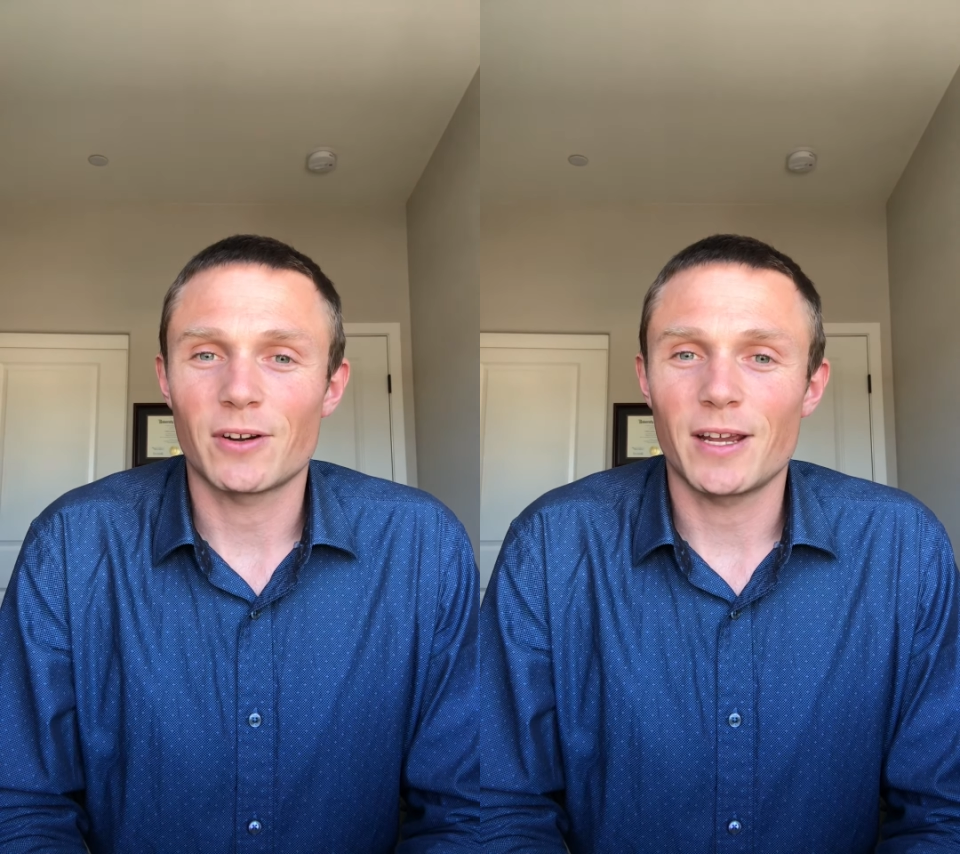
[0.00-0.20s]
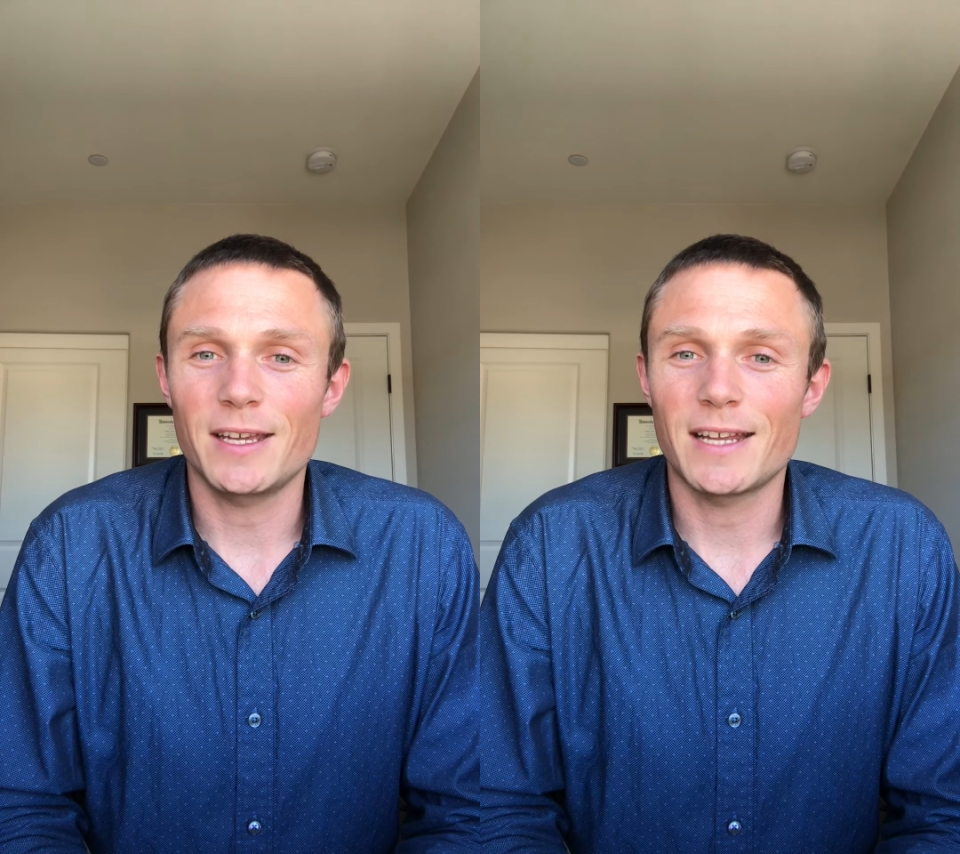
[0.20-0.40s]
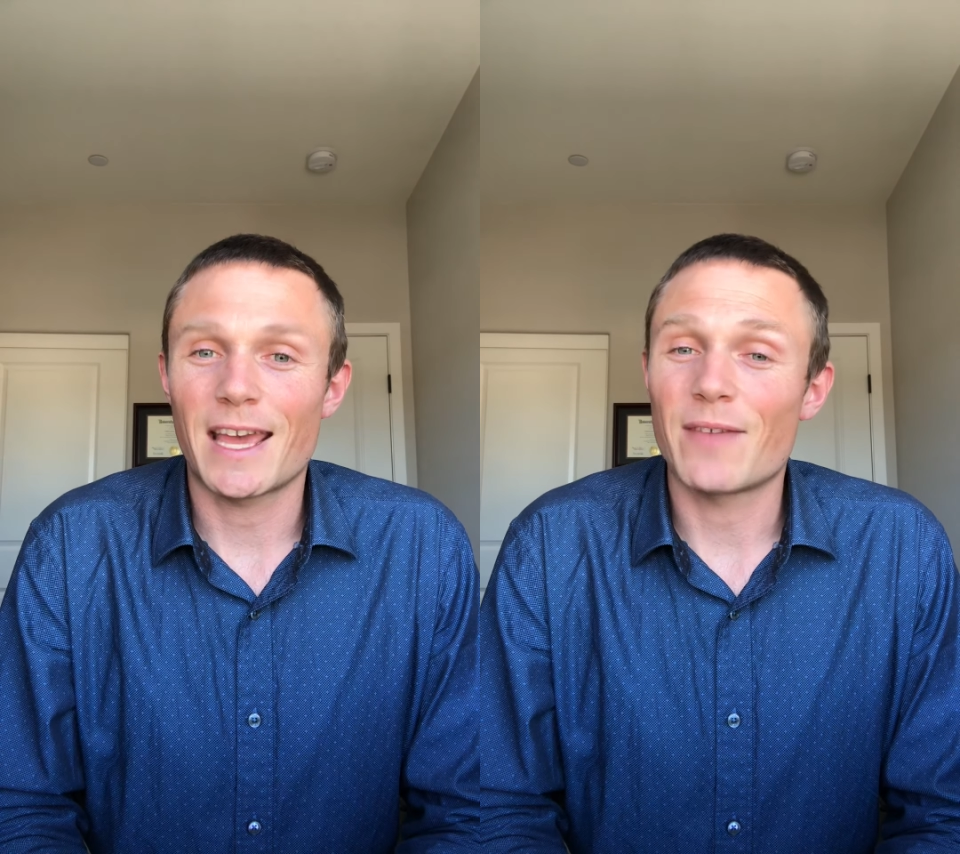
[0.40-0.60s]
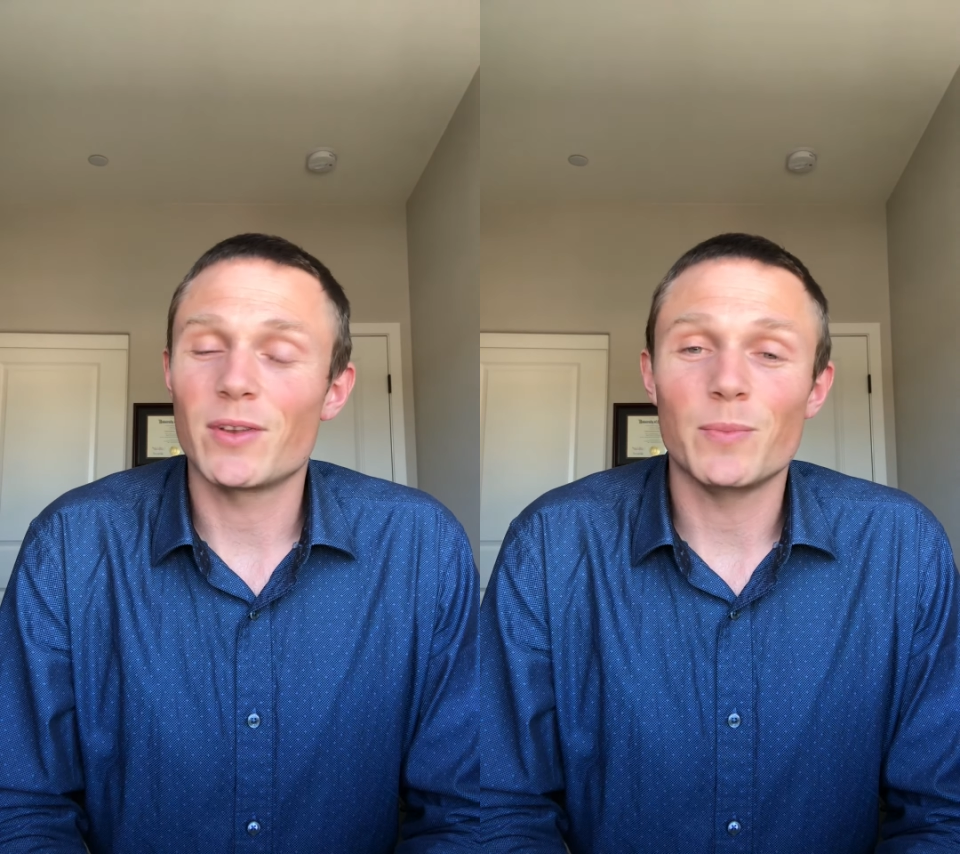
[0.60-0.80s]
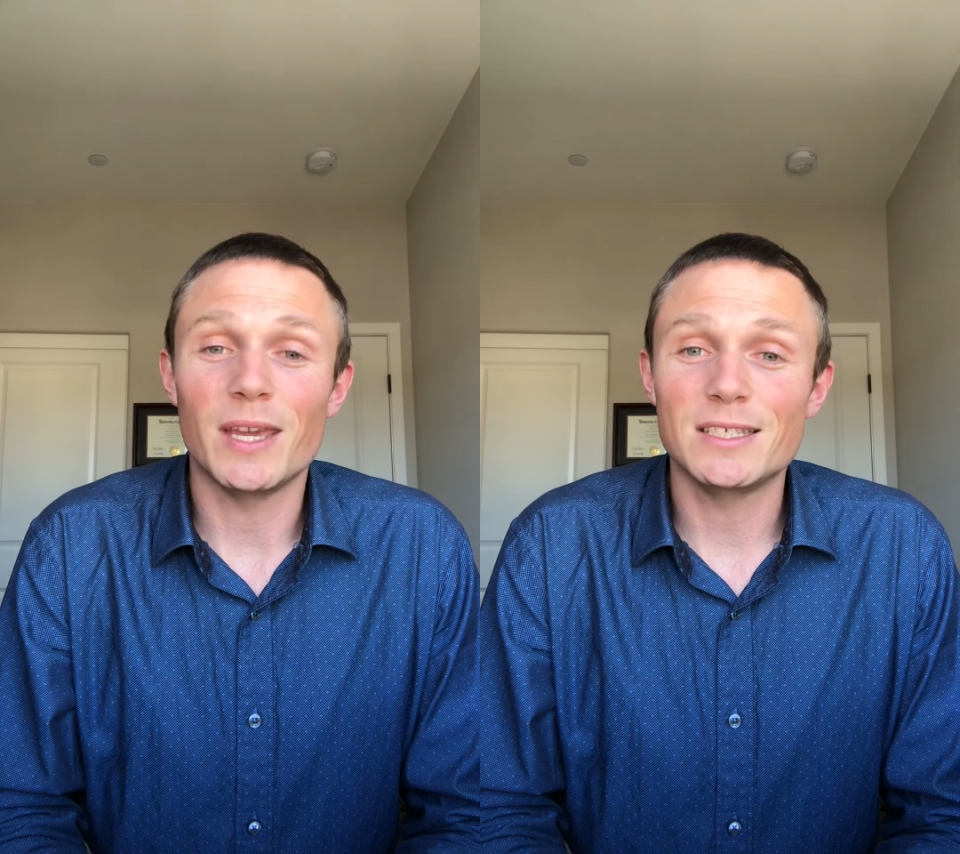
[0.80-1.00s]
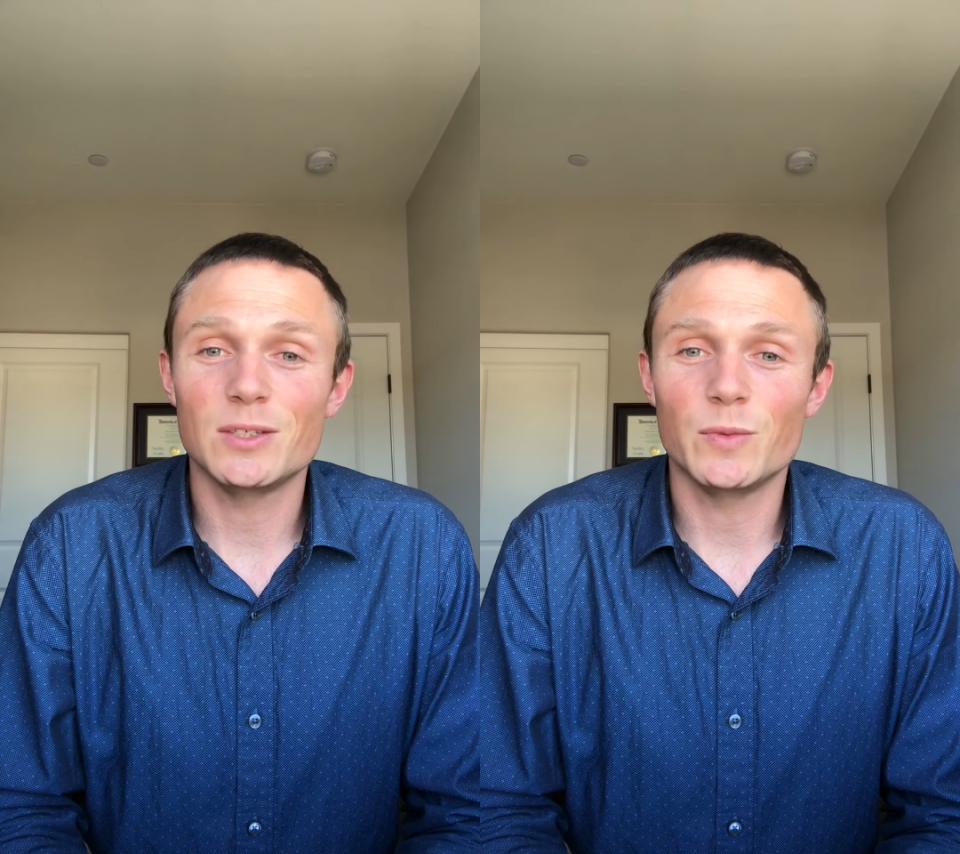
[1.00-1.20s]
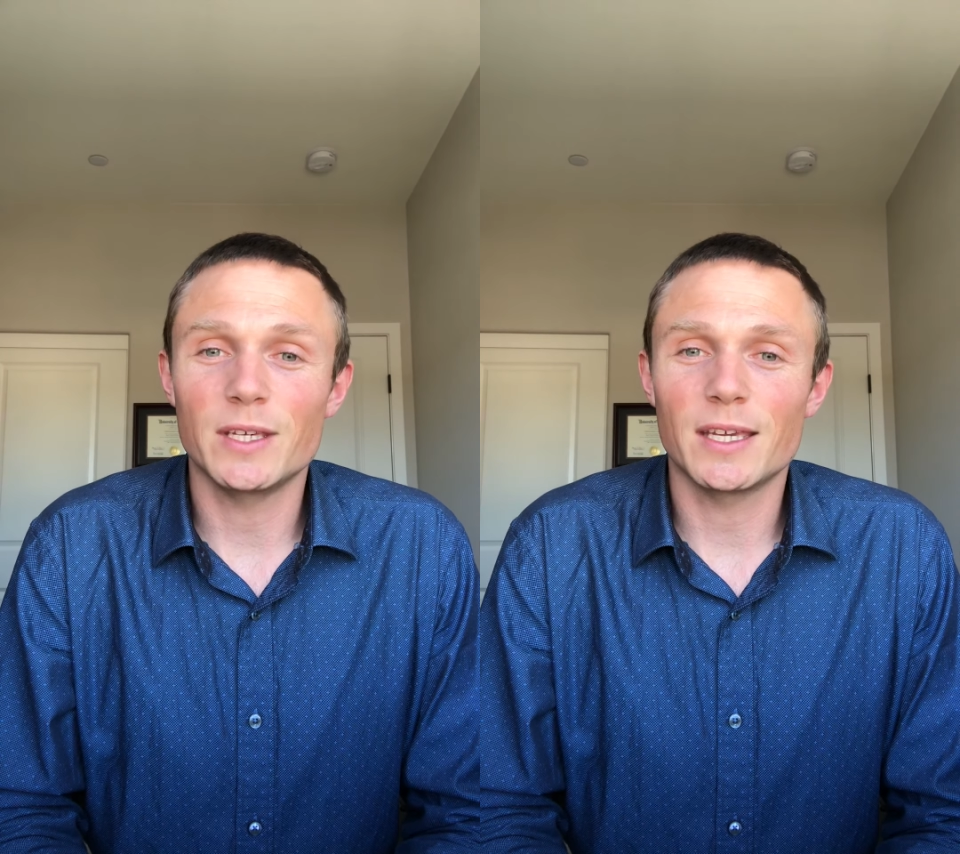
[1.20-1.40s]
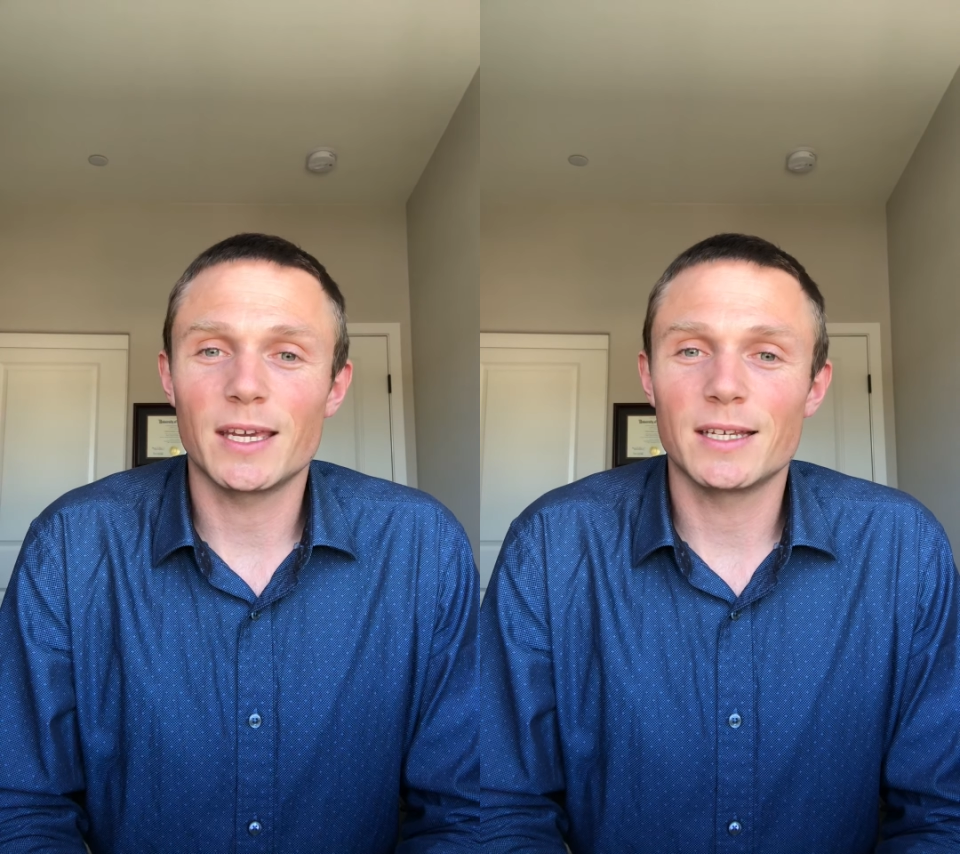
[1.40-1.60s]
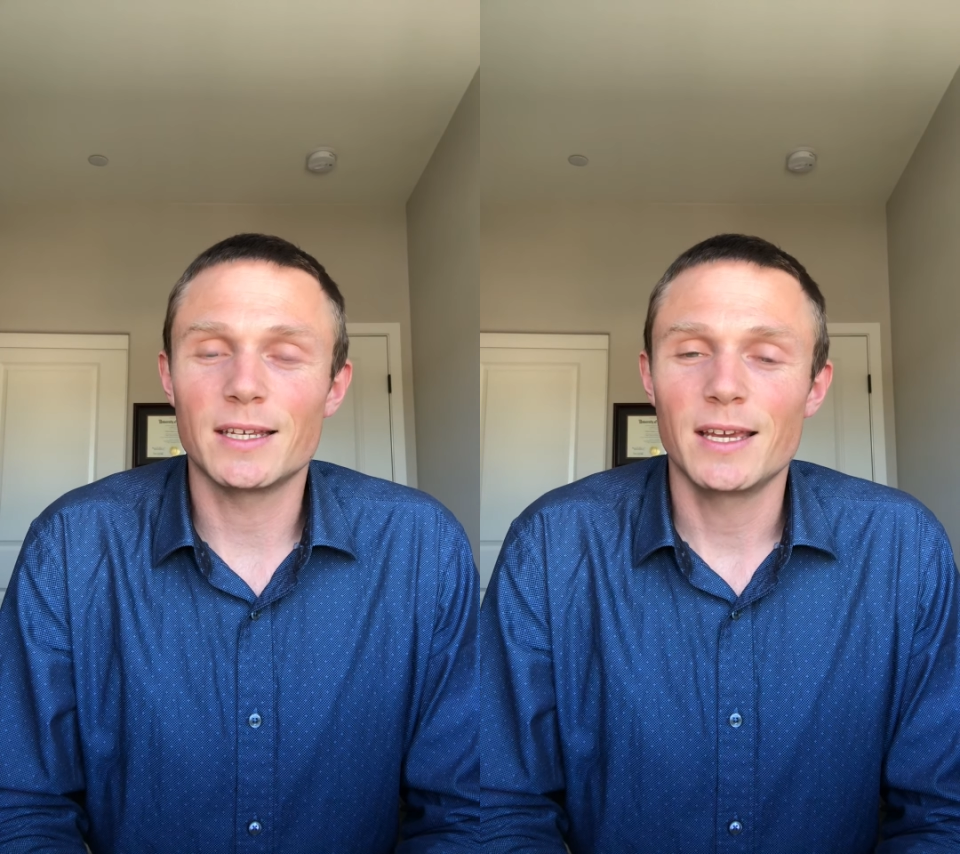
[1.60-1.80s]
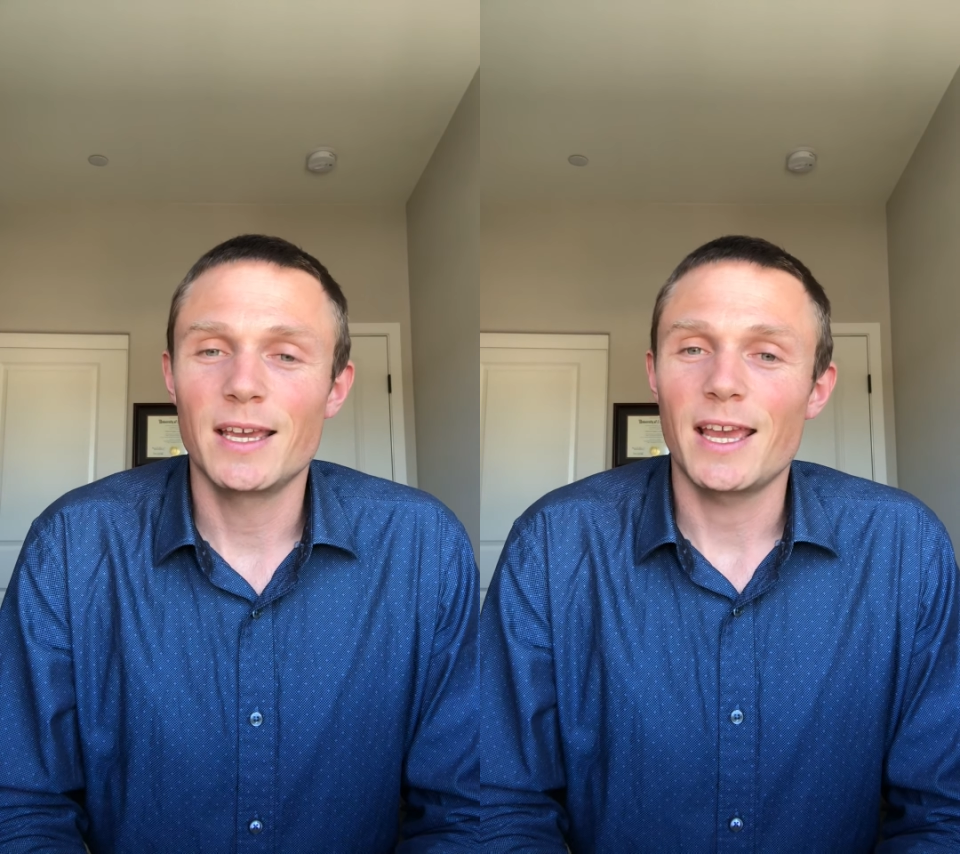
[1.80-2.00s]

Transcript: All right. Have an amazing weekend